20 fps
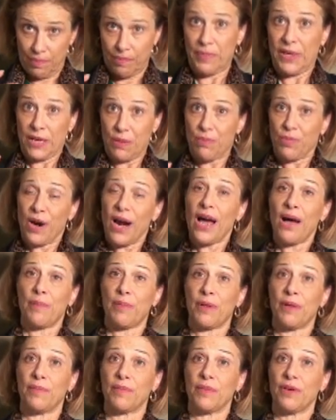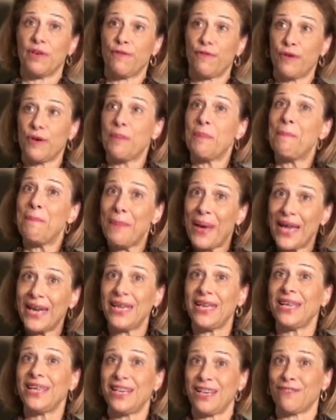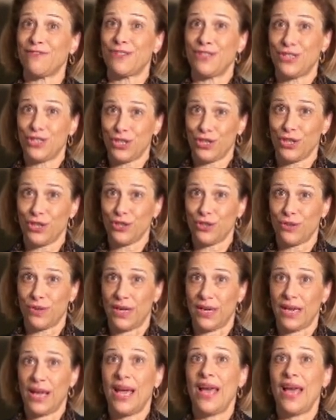big problem for many gifted children.